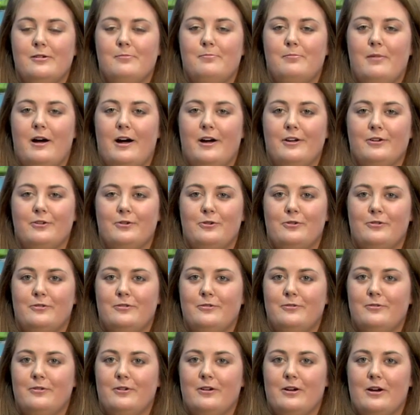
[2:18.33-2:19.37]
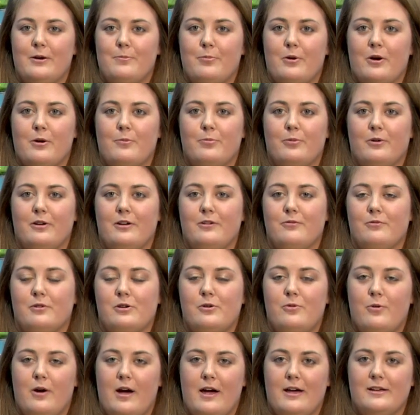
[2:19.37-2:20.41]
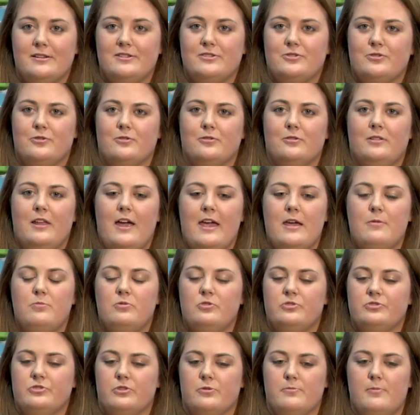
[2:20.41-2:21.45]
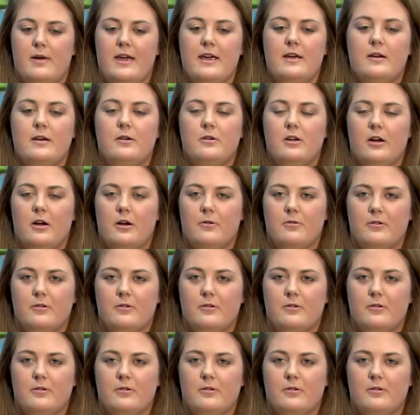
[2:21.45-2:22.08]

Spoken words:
model appropriate requests or labels or make